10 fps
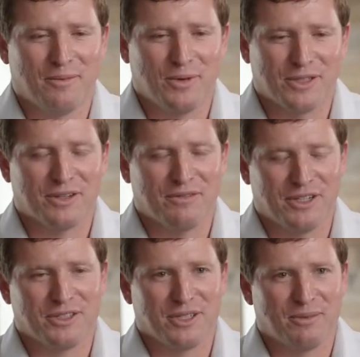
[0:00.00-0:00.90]
which
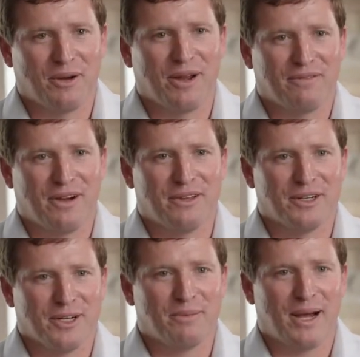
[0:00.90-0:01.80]
eventually my grandfather
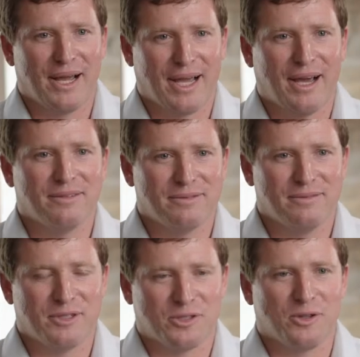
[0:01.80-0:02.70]
ended up buying
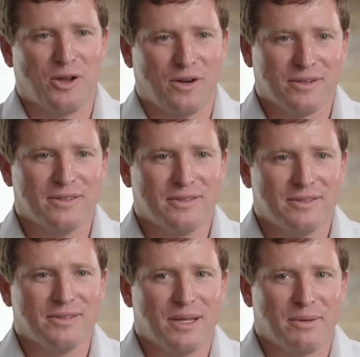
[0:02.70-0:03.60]
out Mr. Long
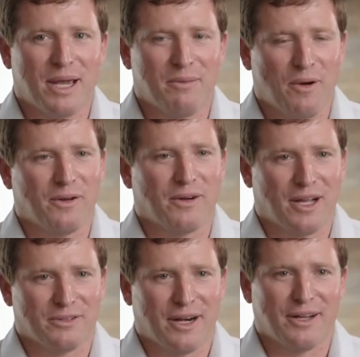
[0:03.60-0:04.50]
and became Barnhill
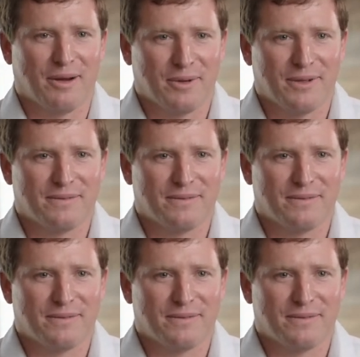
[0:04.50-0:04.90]
Contracting Company.